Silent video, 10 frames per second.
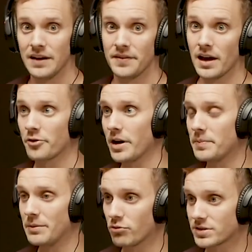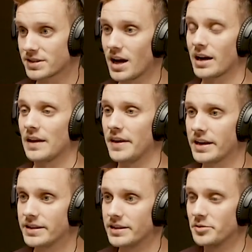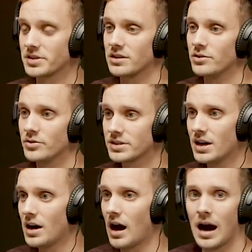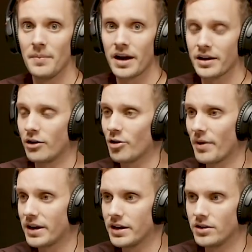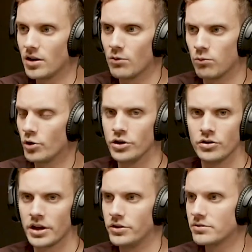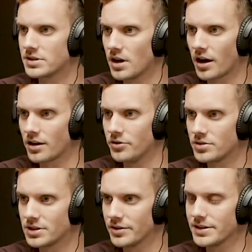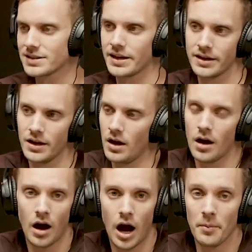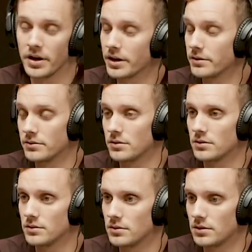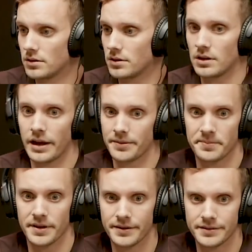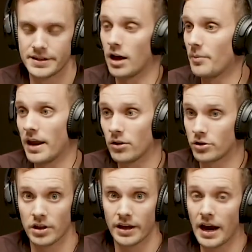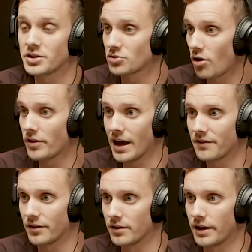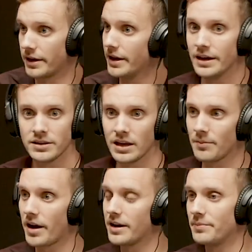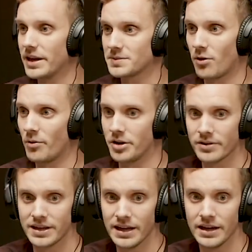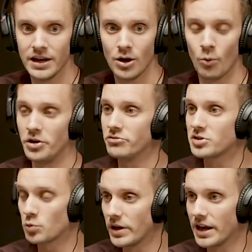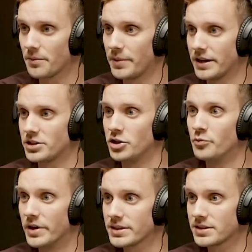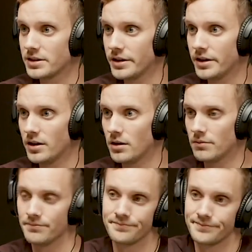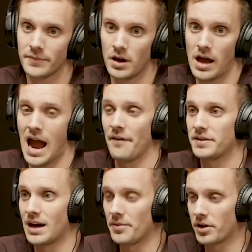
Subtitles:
If the other 8 people suck and they continuously lose, I'm not going to go to my kid and go, "What do you like? You suck. Are you serious?" Like I'm going to like tell him, "Hey, look, like I saw the effort." Like think about it in baseball when you're a kid, when you swing at a pitch and you miss, half the time the